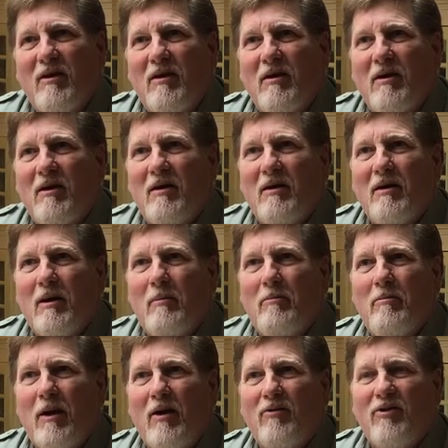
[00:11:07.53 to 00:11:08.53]
uh,
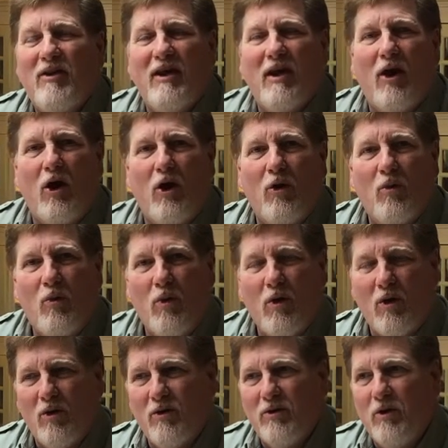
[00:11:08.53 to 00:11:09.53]
about the art
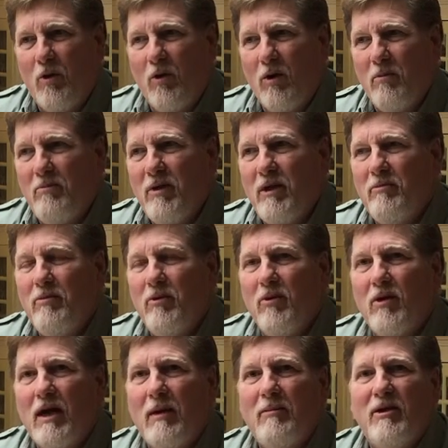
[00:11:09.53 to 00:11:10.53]
world or
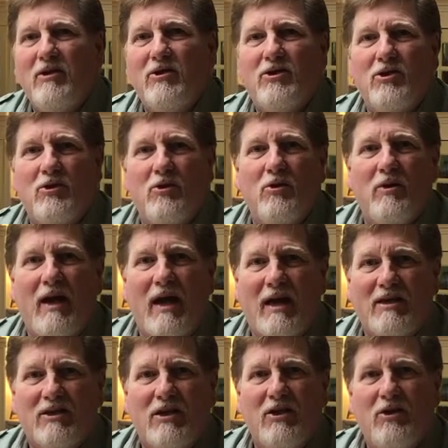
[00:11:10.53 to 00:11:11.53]
people coming to you and
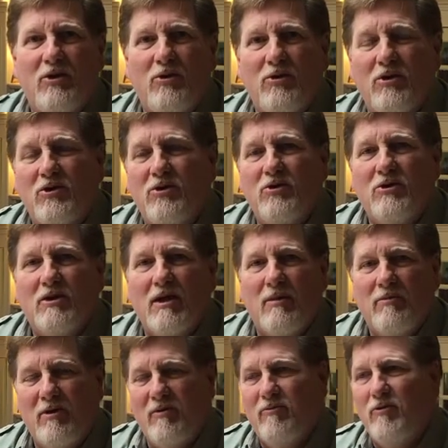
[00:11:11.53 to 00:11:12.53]
asking you to do
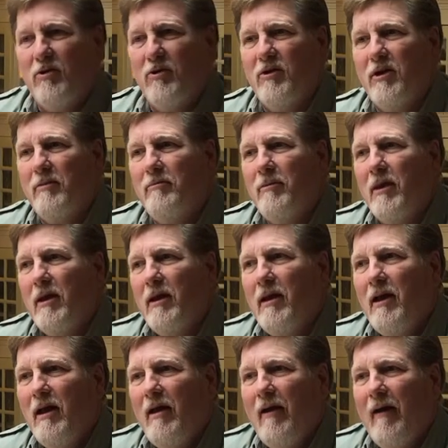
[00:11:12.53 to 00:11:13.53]
something for them
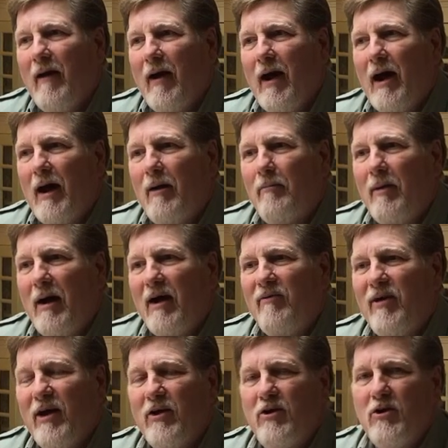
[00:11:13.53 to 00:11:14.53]
um,
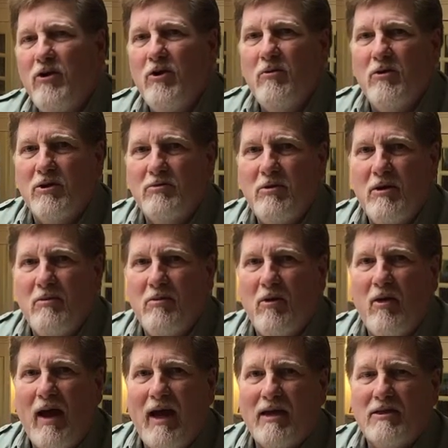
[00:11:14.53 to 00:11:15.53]
I've had numerous
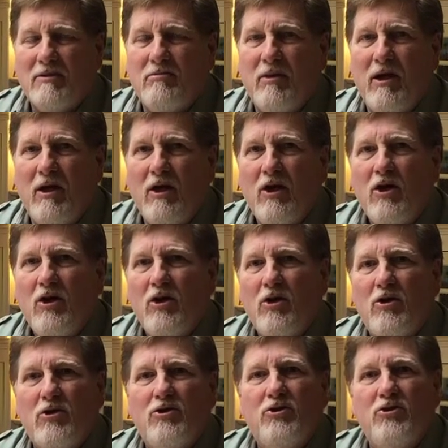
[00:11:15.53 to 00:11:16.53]
people ask me,
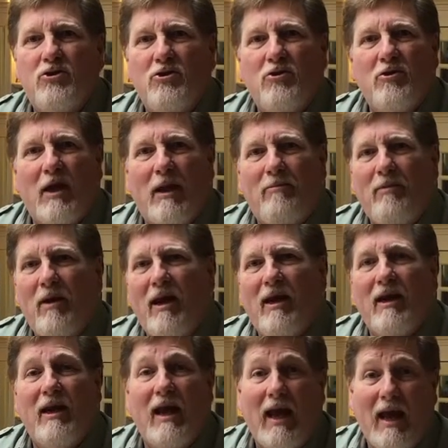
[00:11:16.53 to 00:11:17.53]
could you do that
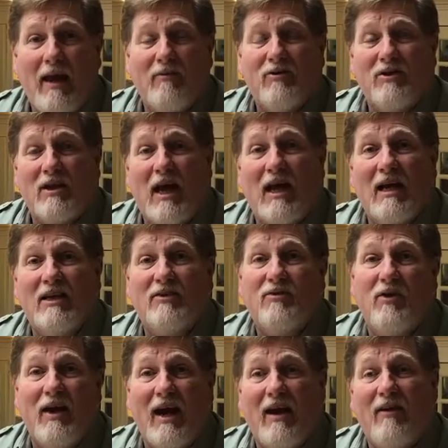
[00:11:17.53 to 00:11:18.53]
painting half size
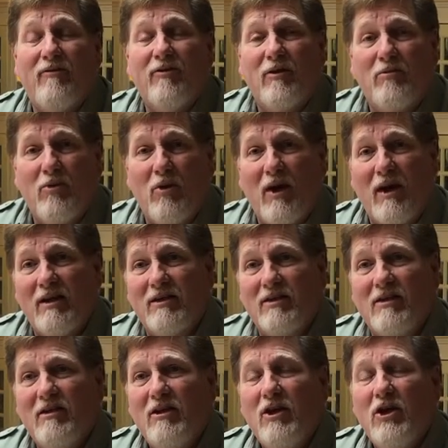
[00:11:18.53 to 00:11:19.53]
for half the
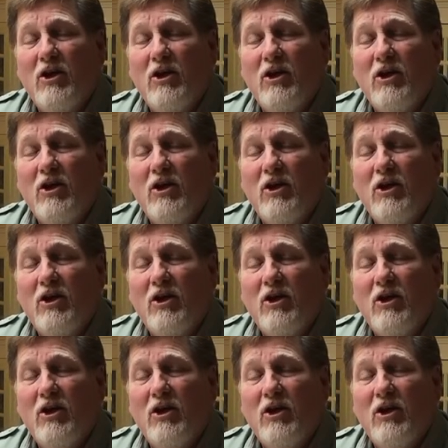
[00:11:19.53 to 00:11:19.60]
price?